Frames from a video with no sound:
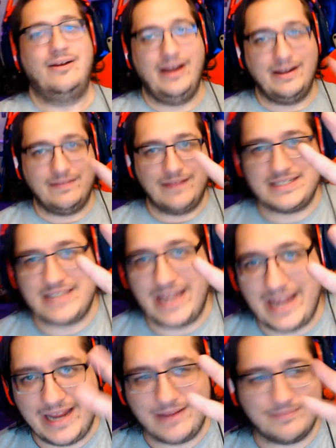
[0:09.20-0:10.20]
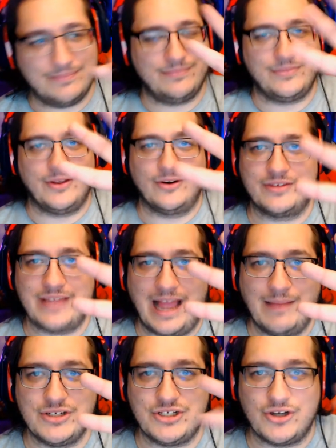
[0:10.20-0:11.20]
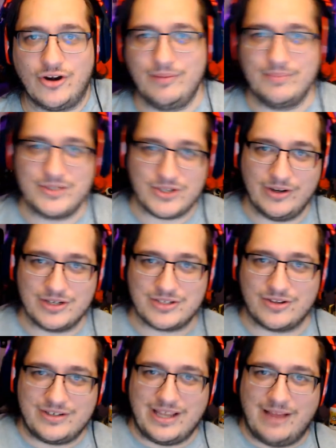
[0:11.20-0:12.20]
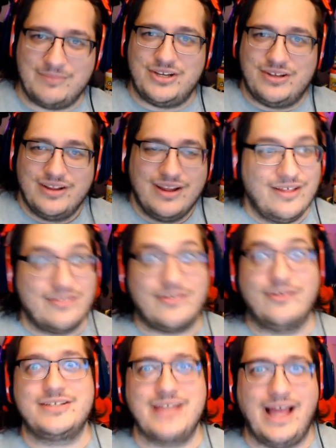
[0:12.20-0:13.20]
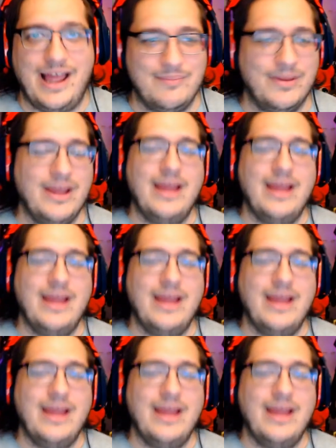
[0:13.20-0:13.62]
Alright, they say third time's a charm, so here's third time's... Third time.